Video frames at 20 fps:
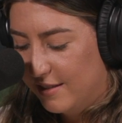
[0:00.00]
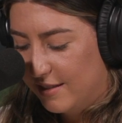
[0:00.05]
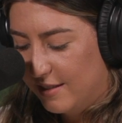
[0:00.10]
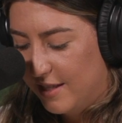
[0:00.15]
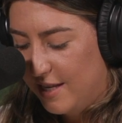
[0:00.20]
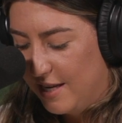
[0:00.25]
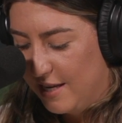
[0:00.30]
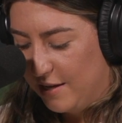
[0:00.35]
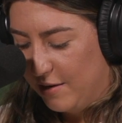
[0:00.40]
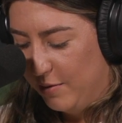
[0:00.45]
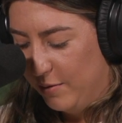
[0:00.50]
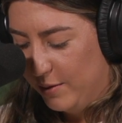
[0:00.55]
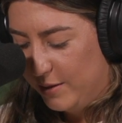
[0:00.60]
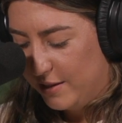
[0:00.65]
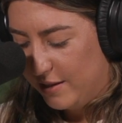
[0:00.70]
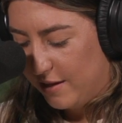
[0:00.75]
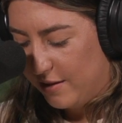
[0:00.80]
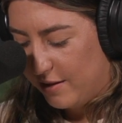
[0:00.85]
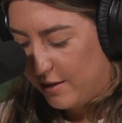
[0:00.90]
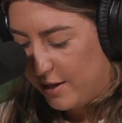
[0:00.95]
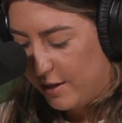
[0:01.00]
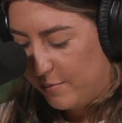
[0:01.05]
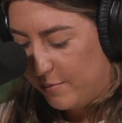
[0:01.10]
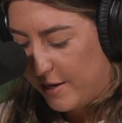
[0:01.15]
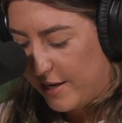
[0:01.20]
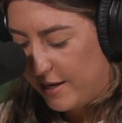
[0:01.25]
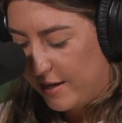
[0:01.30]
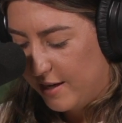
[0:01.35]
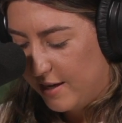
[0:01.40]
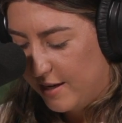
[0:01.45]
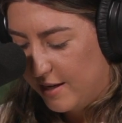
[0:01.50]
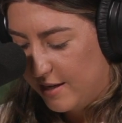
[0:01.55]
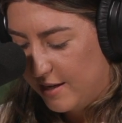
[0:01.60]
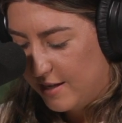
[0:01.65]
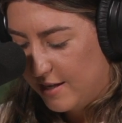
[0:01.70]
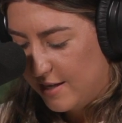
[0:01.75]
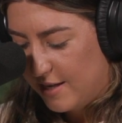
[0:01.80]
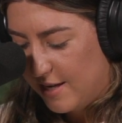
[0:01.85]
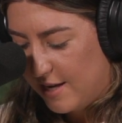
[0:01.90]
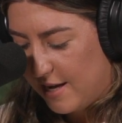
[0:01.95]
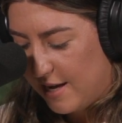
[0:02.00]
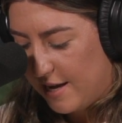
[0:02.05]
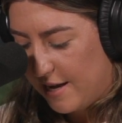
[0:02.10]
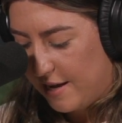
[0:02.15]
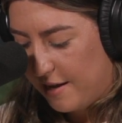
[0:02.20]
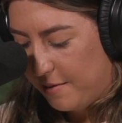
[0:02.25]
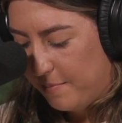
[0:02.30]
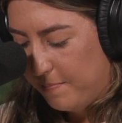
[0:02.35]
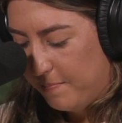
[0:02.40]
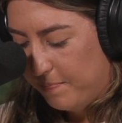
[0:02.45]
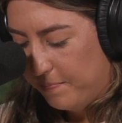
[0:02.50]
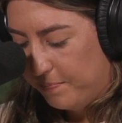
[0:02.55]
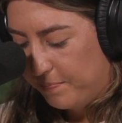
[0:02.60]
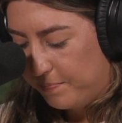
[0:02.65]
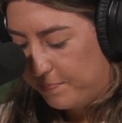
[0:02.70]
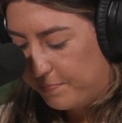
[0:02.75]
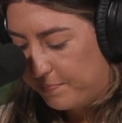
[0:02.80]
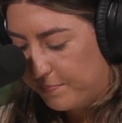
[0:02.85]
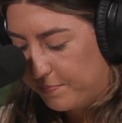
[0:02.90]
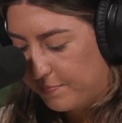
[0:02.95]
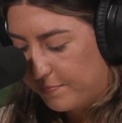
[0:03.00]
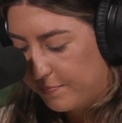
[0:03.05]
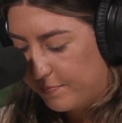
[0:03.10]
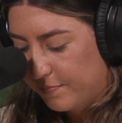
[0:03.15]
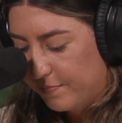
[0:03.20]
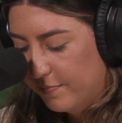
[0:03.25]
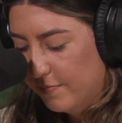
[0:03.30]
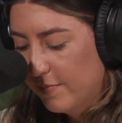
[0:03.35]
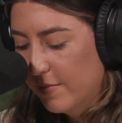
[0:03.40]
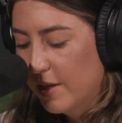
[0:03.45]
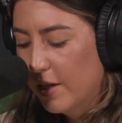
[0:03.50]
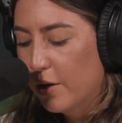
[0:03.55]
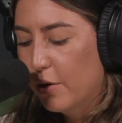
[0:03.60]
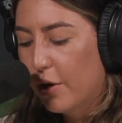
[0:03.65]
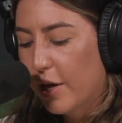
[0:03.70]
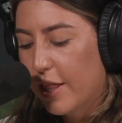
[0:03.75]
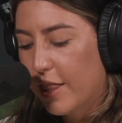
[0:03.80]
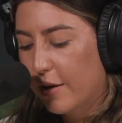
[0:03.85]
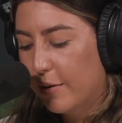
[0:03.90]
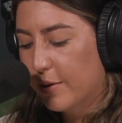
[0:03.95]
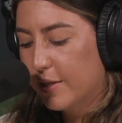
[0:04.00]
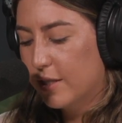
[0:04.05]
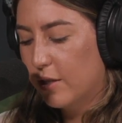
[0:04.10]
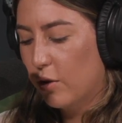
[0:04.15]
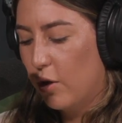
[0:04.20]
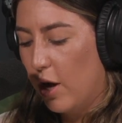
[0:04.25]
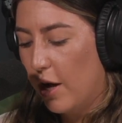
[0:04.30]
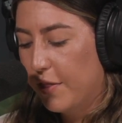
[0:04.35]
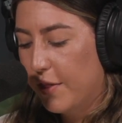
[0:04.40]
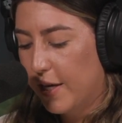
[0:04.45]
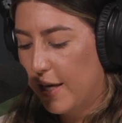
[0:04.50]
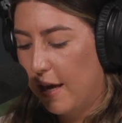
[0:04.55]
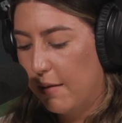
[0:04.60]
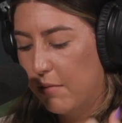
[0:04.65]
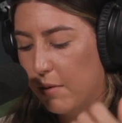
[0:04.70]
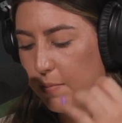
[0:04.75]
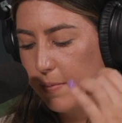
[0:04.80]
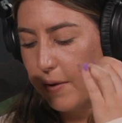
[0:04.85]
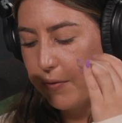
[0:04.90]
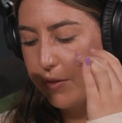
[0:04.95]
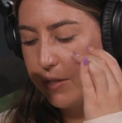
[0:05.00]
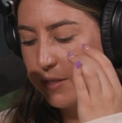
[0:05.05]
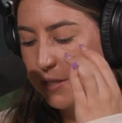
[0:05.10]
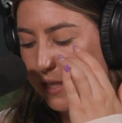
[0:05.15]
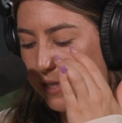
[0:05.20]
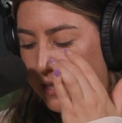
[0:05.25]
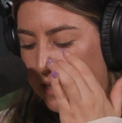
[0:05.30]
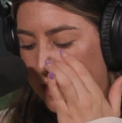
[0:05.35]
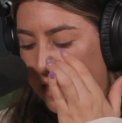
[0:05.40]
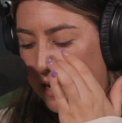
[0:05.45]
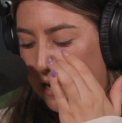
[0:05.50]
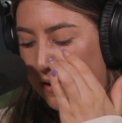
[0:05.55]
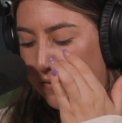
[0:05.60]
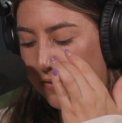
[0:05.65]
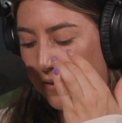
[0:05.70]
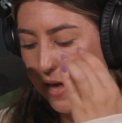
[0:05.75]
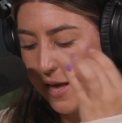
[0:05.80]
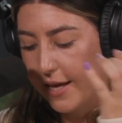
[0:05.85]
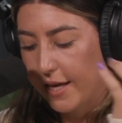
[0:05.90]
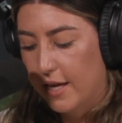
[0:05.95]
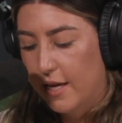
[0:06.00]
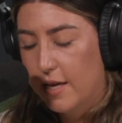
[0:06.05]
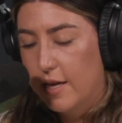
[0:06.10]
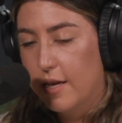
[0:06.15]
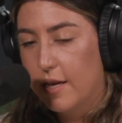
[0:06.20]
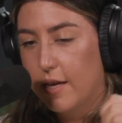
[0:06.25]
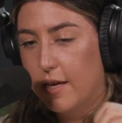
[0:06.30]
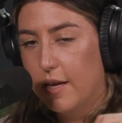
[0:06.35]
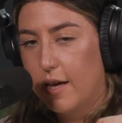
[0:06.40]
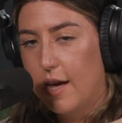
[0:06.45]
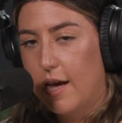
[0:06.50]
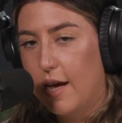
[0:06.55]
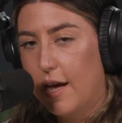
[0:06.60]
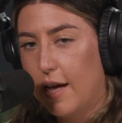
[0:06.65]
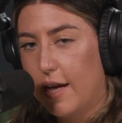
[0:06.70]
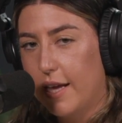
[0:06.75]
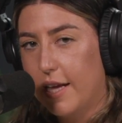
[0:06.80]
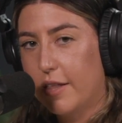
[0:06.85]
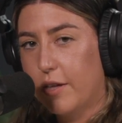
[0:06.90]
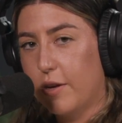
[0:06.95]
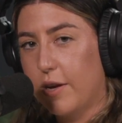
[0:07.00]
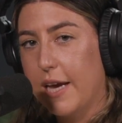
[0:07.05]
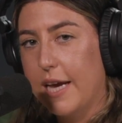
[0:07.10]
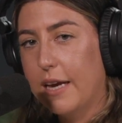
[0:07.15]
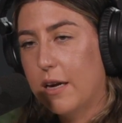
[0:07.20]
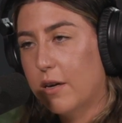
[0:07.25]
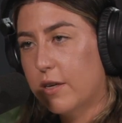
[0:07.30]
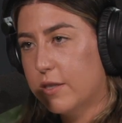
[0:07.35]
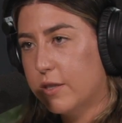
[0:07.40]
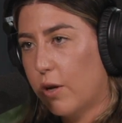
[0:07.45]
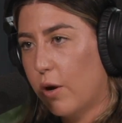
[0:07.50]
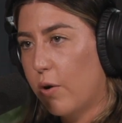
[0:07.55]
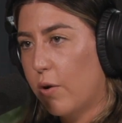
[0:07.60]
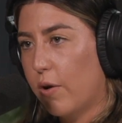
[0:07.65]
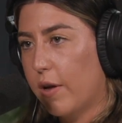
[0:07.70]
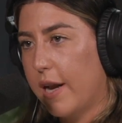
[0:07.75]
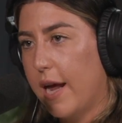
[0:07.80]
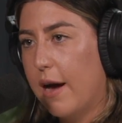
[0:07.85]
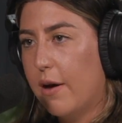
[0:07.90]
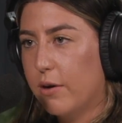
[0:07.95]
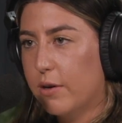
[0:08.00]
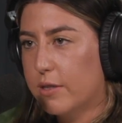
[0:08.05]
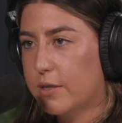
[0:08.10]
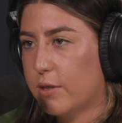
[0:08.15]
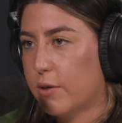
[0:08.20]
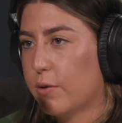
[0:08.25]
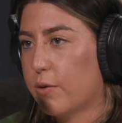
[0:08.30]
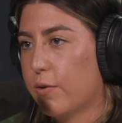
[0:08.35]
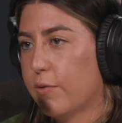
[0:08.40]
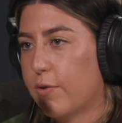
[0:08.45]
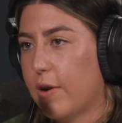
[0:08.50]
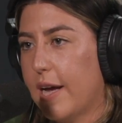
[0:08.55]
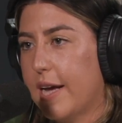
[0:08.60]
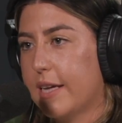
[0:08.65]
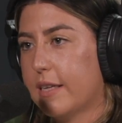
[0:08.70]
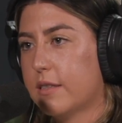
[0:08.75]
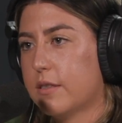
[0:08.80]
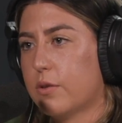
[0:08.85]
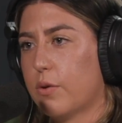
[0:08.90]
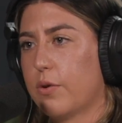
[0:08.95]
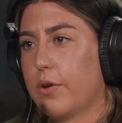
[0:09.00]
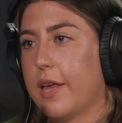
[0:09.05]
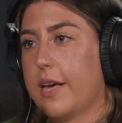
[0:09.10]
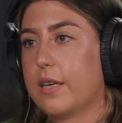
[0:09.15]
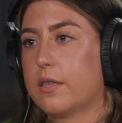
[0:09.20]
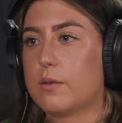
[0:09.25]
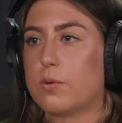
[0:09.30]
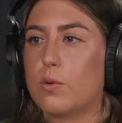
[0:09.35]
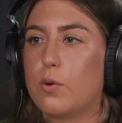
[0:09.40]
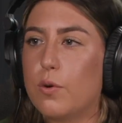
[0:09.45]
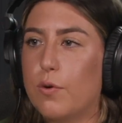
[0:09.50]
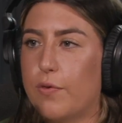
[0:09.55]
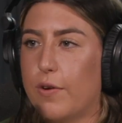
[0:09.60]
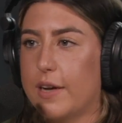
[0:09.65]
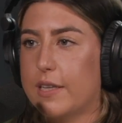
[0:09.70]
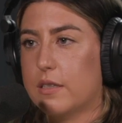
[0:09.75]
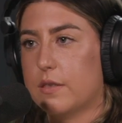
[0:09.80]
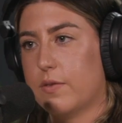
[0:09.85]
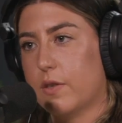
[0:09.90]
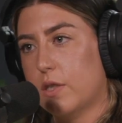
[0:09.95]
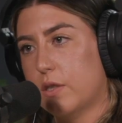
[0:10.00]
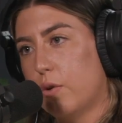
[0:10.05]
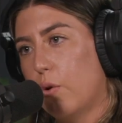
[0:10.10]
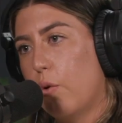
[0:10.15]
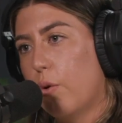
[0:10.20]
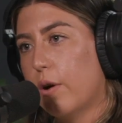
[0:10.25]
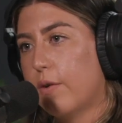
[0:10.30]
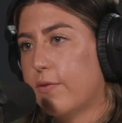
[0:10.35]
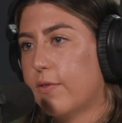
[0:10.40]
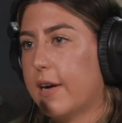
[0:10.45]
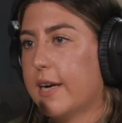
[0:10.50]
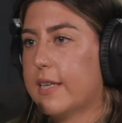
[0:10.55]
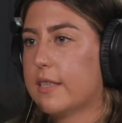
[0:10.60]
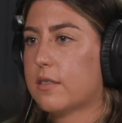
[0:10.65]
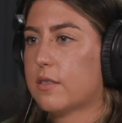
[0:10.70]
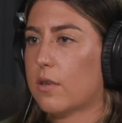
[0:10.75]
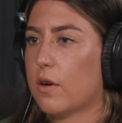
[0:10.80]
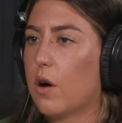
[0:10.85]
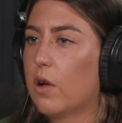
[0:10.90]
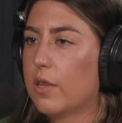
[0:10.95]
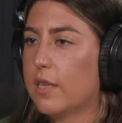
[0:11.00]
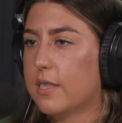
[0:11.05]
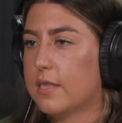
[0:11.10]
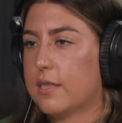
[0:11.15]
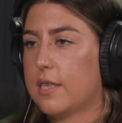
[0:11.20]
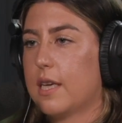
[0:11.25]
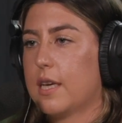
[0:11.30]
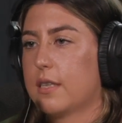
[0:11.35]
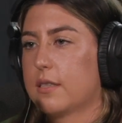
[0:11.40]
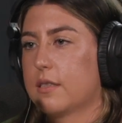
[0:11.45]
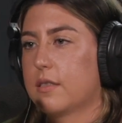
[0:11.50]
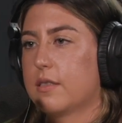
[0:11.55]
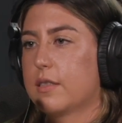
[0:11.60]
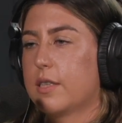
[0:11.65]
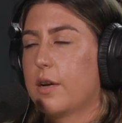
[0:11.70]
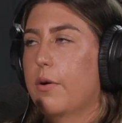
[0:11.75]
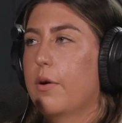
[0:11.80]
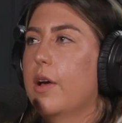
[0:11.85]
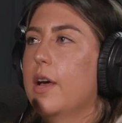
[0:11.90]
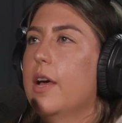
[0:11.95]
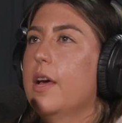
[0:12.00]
see. What's another good one? Okay, there was a lot that came up about this idea of like either inner circle and outer circle friends, or like school friends versus core friends, or all these things. And so,